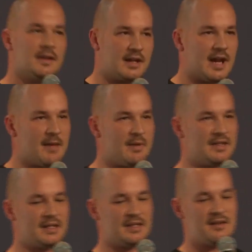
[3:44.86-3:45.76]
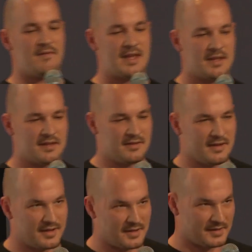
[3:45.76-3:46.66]
The guy basically invented
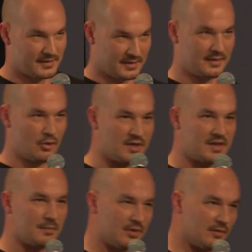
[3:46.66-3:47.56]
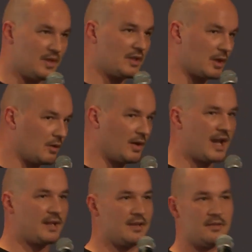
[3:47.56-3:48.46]
this concept of
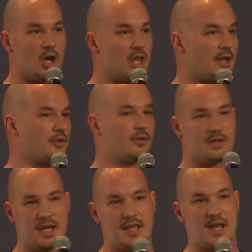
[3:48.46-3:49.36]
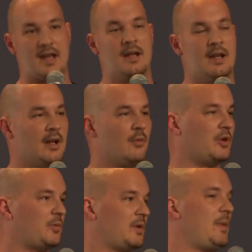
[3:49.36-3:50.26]
interconnected knowledge or data,
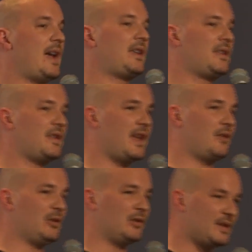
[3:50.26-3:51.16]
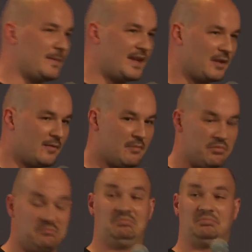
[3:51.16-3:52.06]
which was back in the day called semantic web.
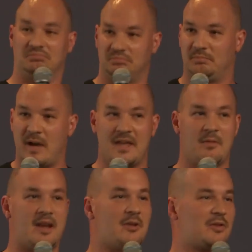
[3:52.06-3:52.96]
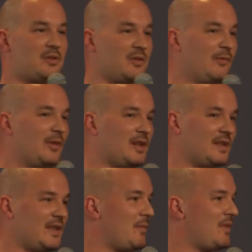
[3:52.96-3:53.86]
By the way, also the
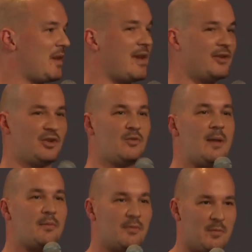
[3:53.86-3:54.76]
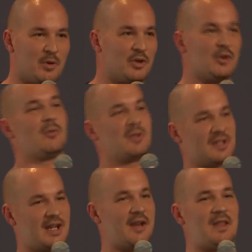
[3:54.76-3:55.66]
first time they mentioned Web 3.0
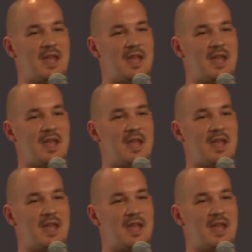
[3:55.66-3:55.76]
was kind of a